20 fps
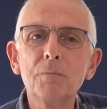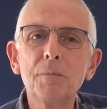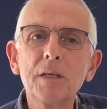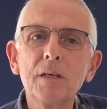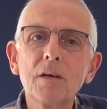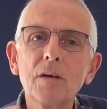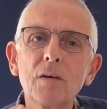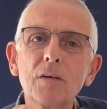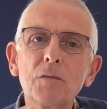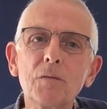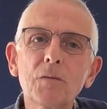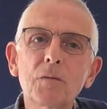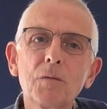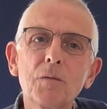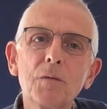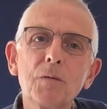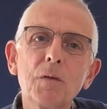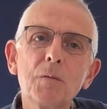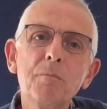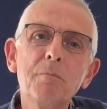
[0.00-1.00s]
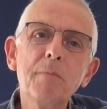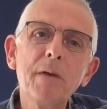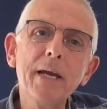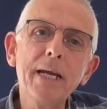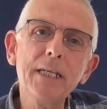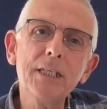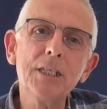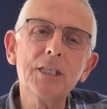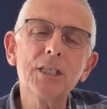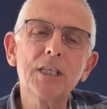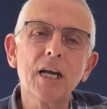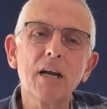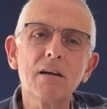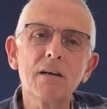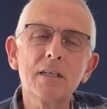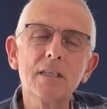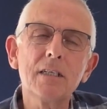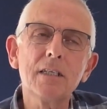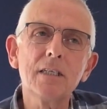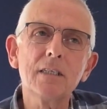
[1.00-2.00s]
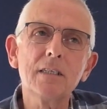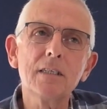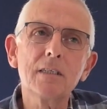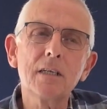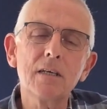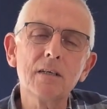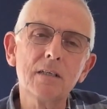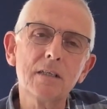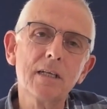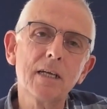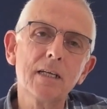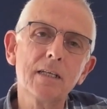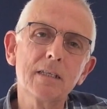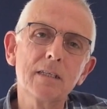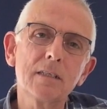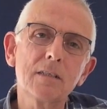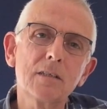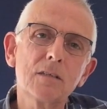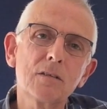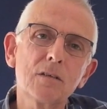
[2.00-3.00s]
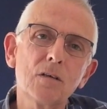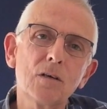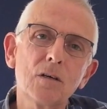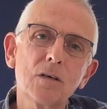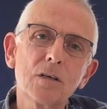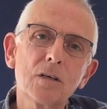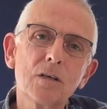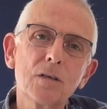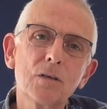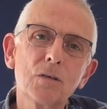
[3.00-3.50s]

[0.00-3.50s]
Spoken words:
because the major charities don't tend to stock